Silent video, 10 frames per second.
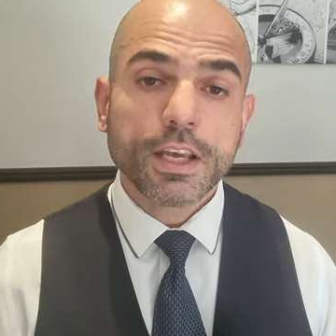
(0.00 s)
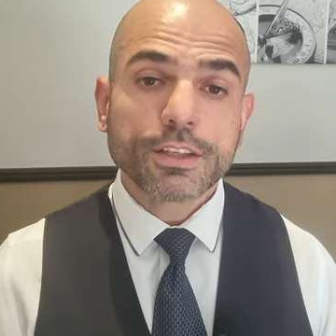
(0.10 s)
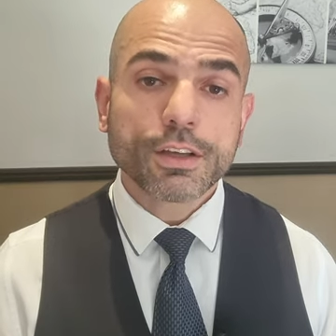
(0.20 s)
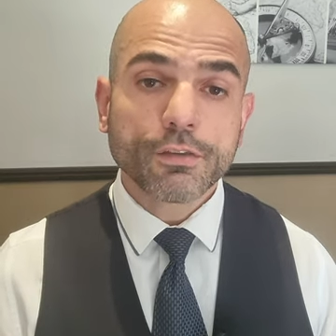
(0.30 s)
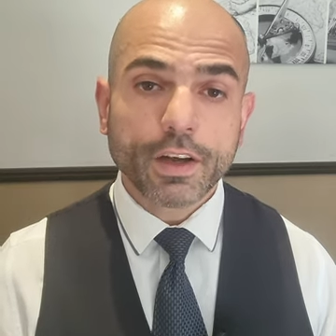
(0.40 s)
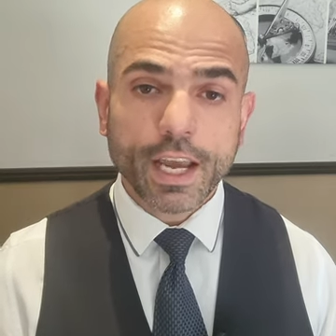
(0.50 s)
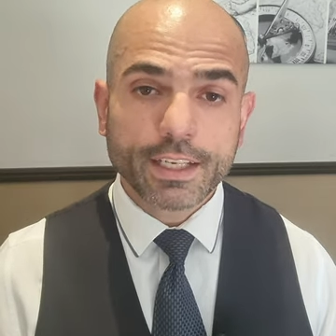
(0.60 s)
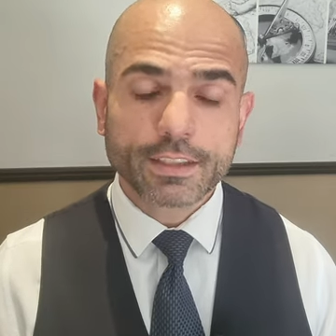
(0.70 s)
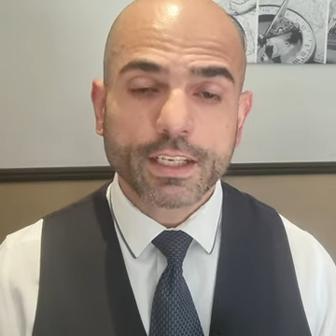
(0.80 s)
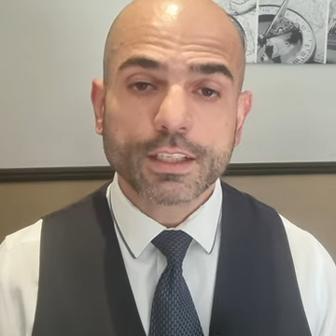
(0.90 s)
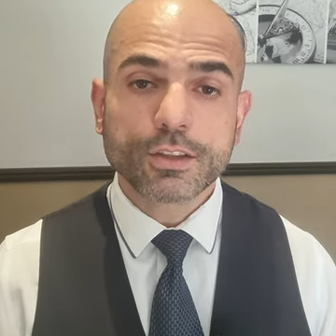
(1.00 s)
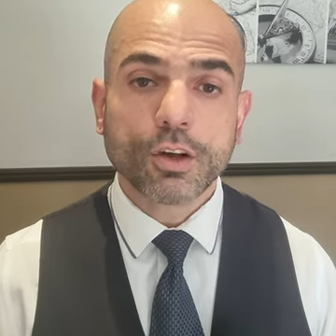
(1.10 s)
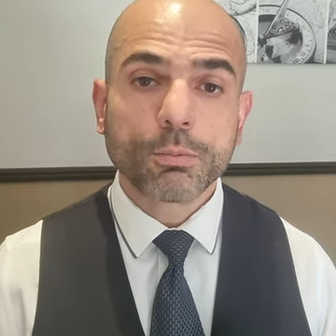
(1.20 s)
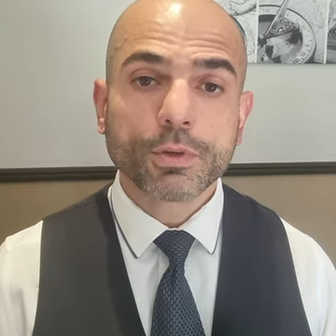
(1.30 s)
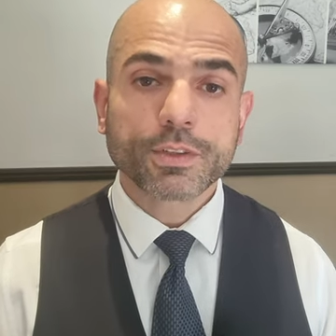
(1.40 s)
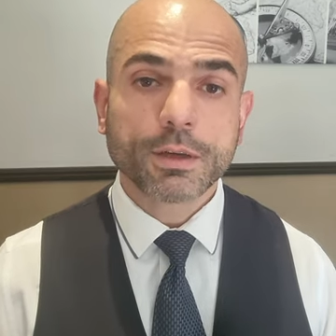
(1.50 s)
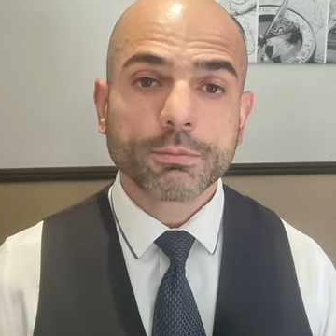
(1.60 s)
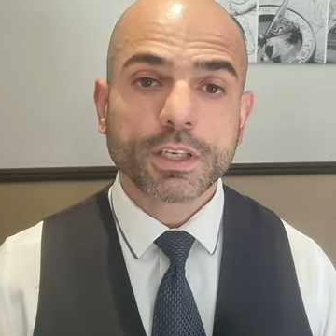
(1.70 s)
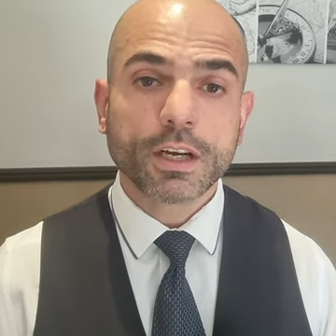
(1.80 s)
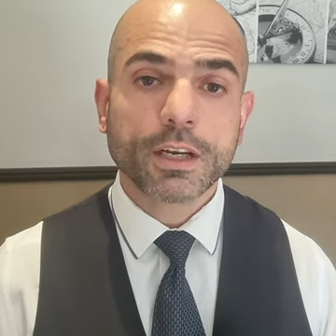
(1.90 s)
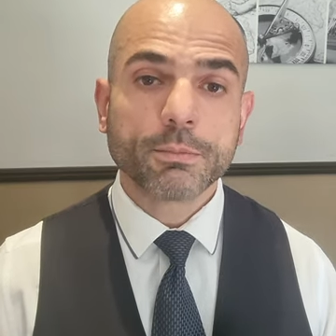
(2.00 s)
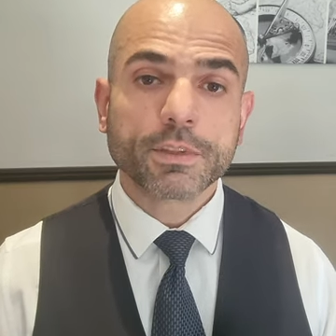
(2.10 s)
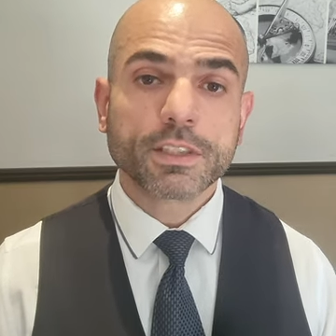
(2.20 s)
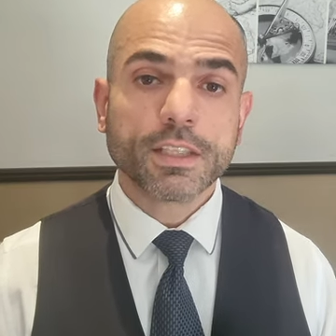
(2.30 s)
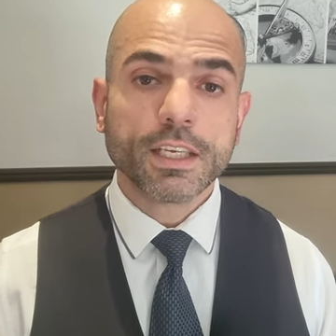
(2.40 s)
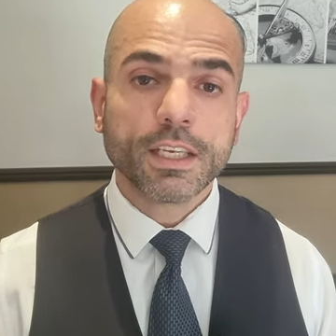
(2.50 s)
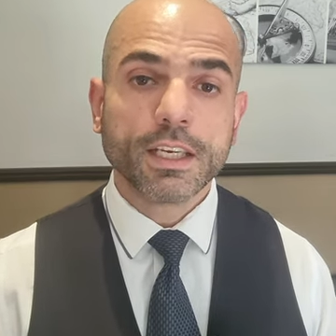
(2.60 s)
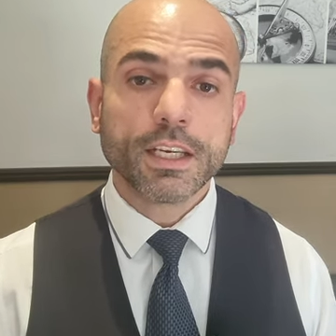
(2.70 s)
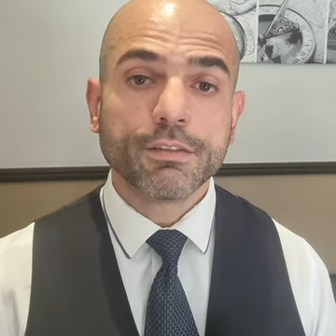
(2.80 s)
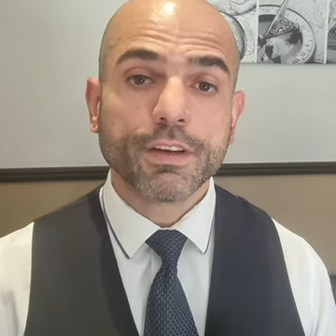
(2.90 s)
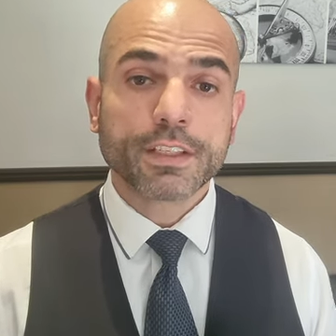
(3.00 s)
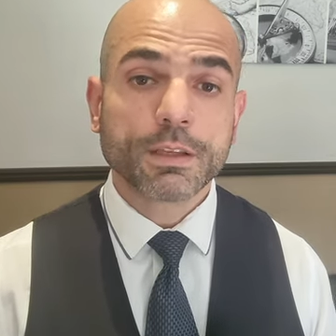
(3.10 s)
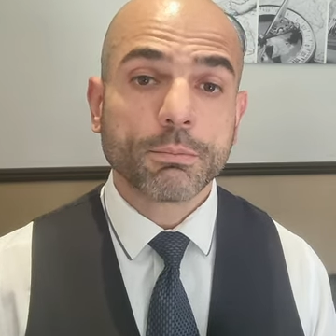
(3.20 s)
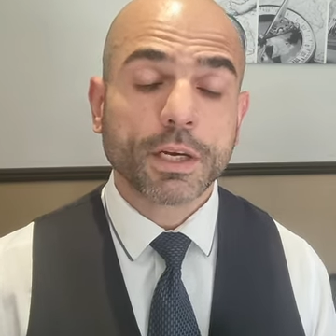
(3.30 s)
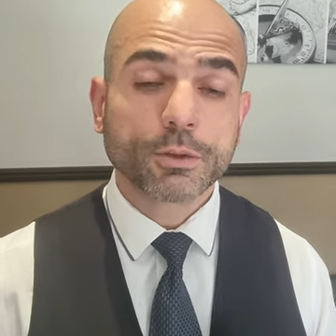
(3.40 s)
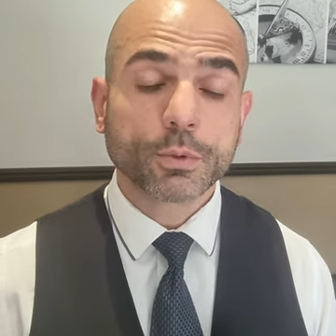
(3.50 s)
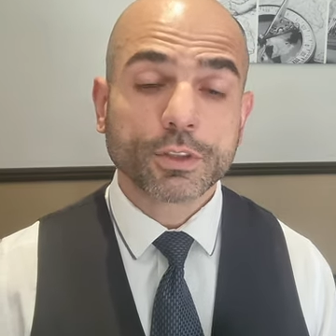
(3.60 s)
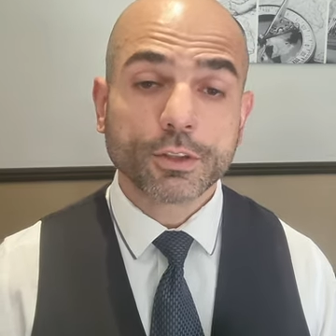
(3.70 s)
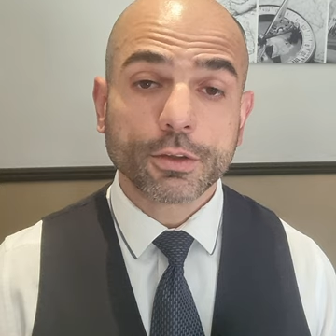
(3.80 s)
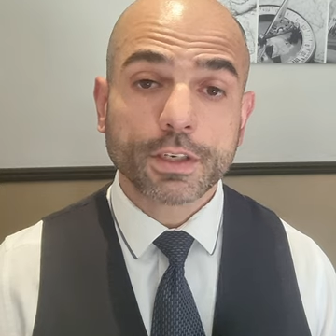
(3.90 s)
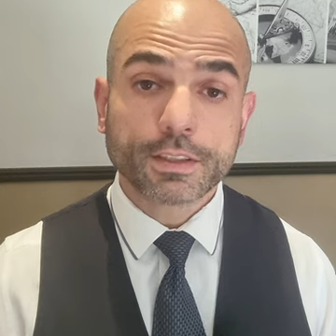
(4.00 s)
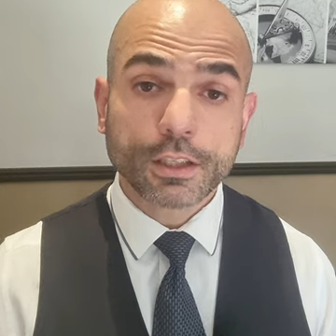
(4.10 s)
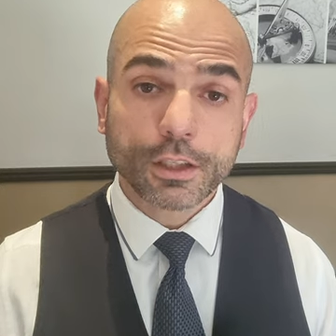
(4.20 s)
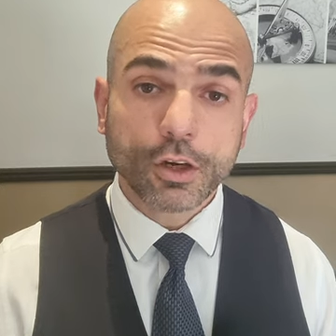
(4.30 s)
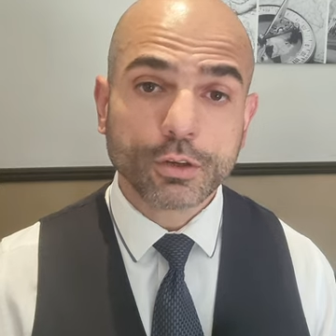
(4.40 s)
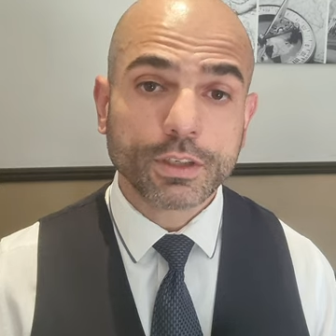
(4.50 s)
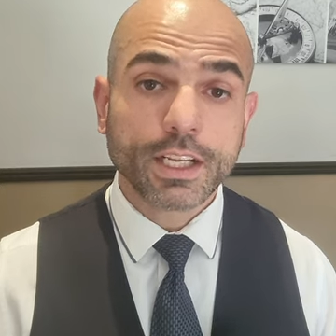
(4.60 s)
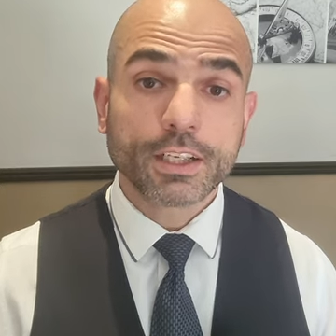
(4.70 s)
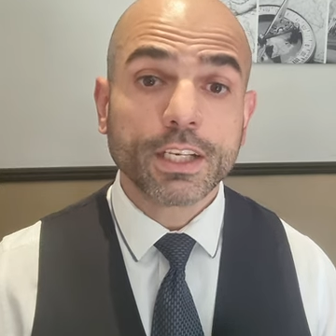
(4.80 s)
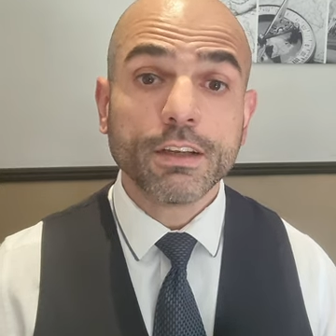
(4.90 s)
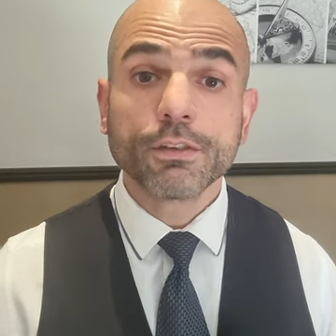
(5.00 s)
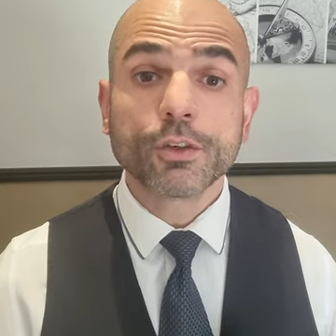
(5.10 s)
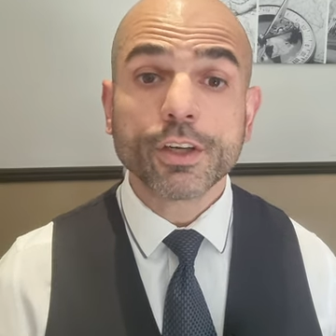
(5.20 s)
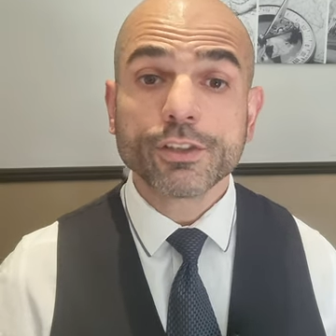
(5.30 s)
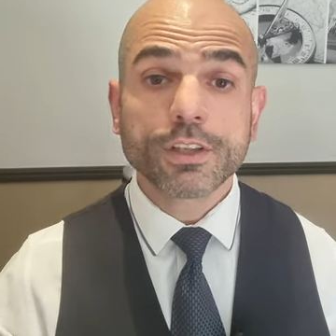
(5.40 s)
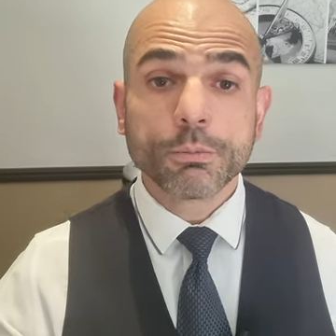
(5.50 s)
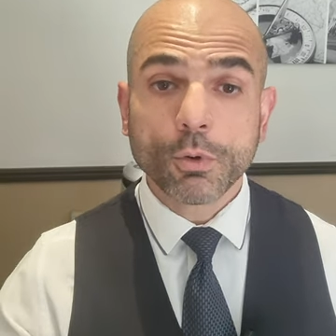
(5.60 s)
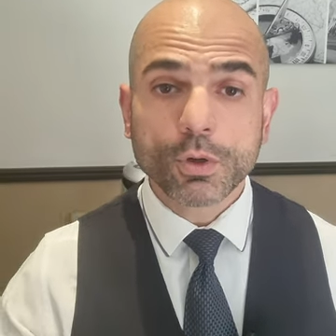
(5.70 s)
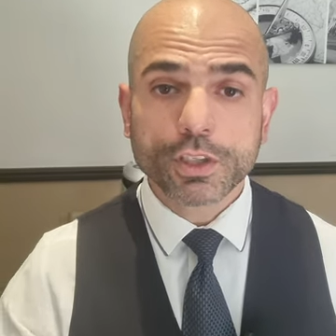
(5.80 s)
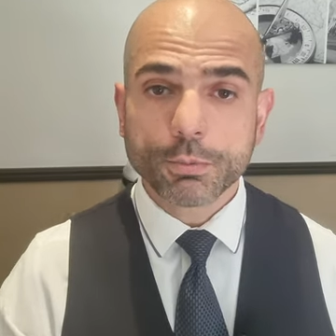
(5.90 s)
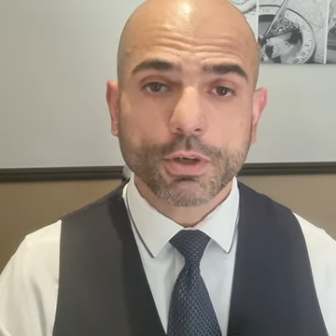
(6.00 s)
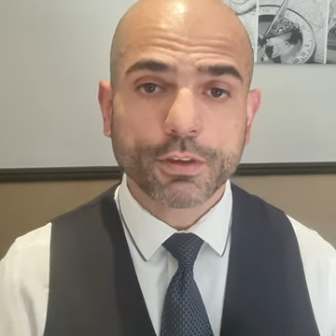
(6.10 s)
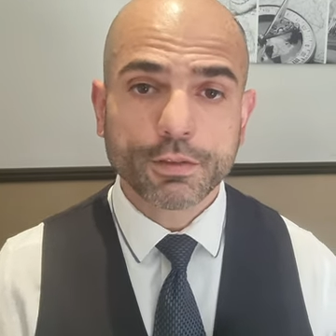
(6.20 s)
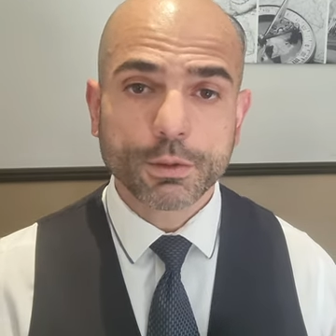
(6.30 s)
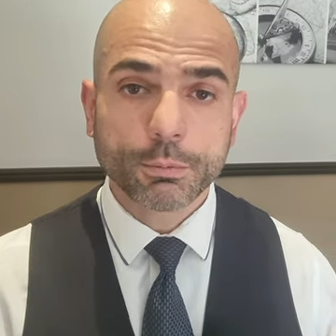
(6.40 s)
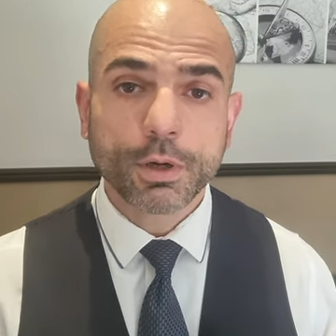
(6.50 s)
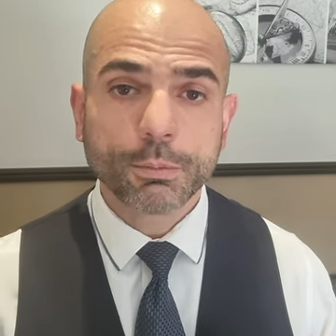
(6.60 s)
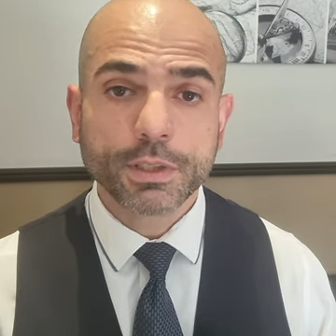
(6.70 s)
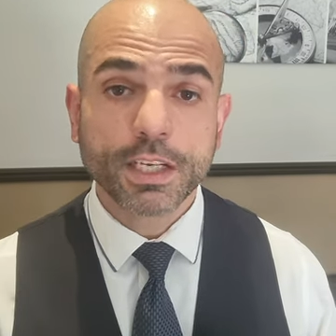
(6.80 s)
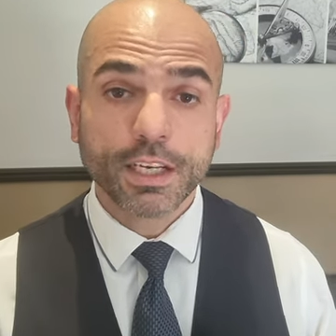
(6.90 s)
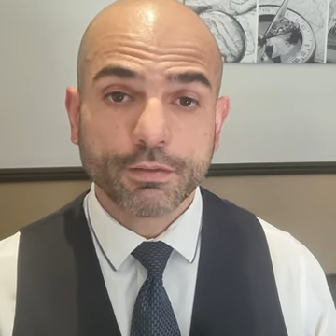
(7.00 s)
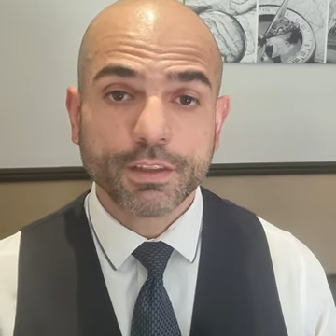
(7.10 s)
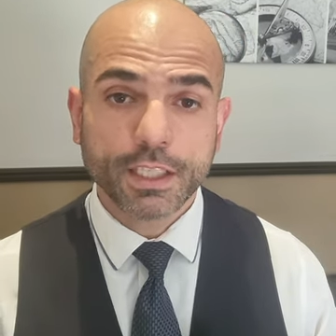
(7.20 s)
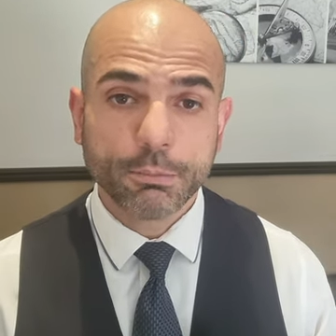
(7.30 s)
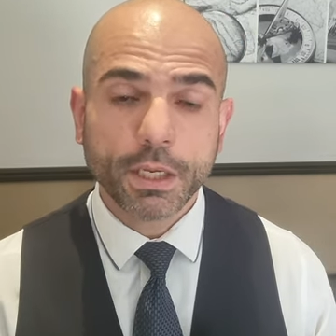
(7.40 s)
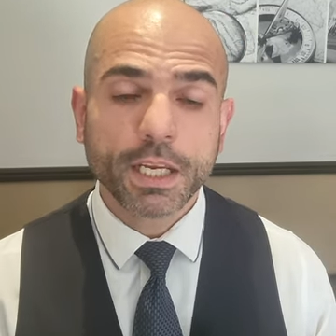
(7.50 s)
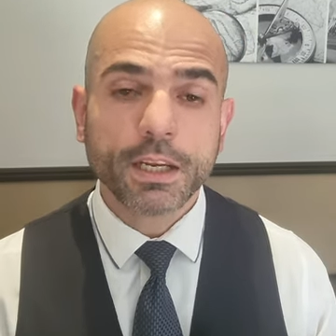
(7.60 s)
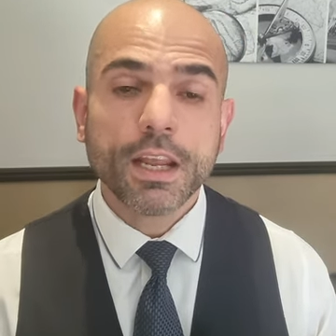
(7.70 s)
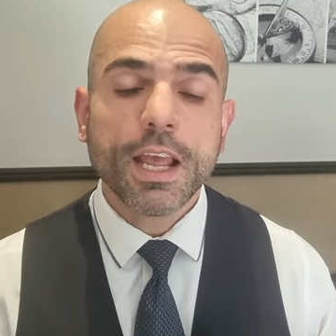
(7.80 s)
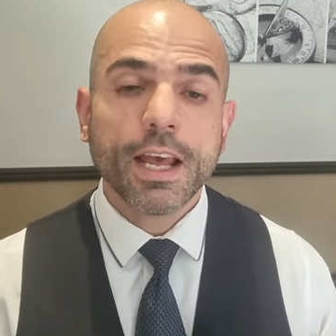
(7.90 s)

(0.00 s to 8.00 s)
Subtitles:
So as an example, sometimes the investor might want to do it as a loan and can even register a mortgage bond over the property if need be.